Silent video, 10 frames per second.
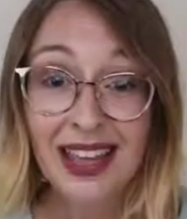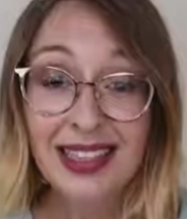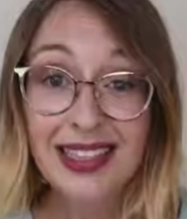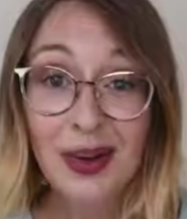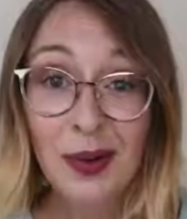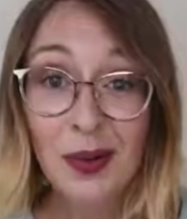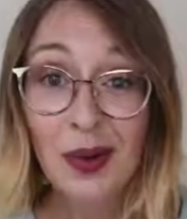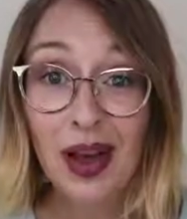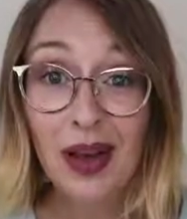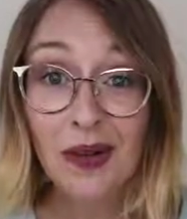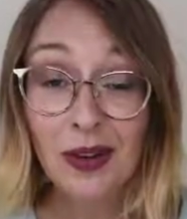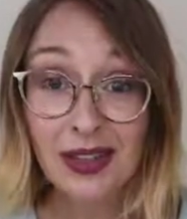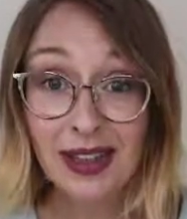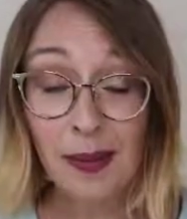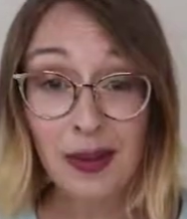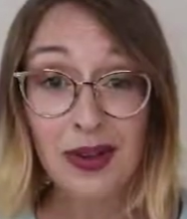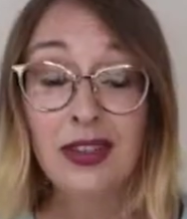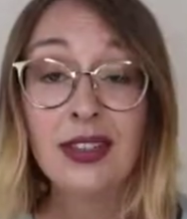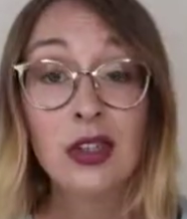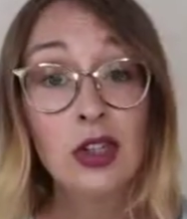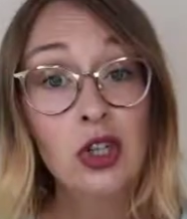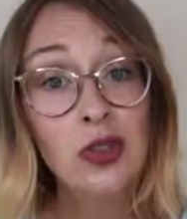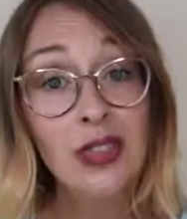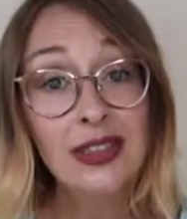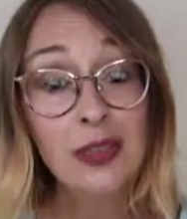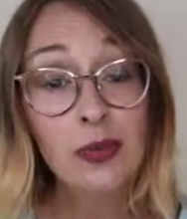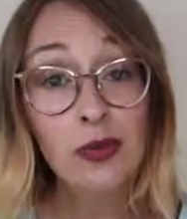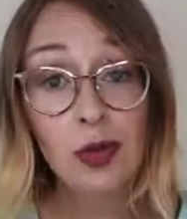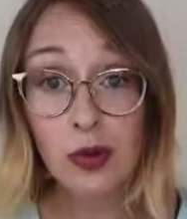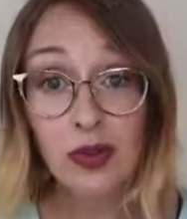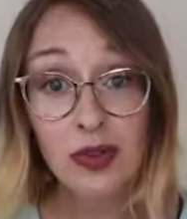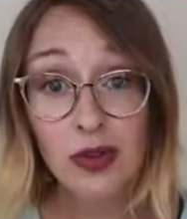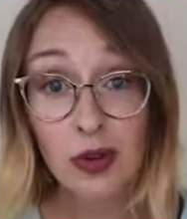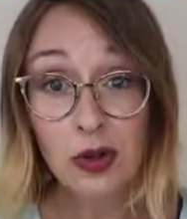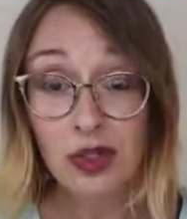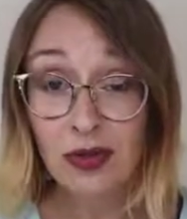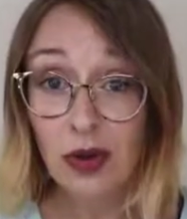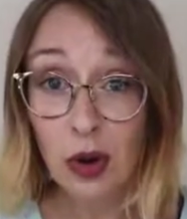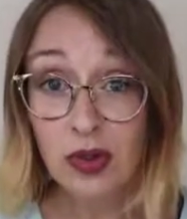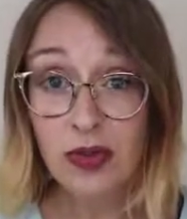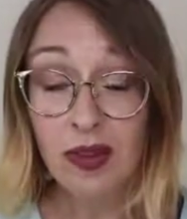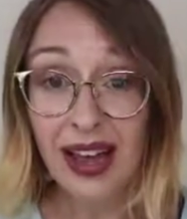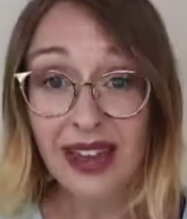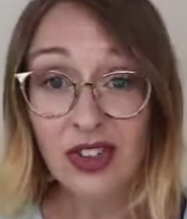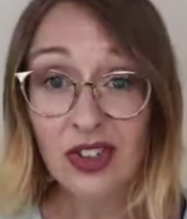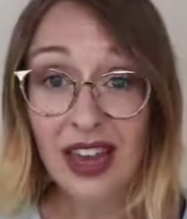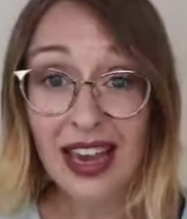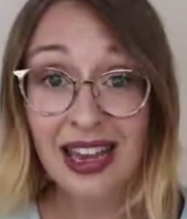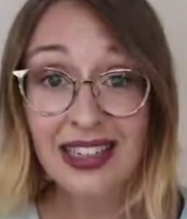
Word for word: So for example, consider choosing some frozen fruit and frozen veg. They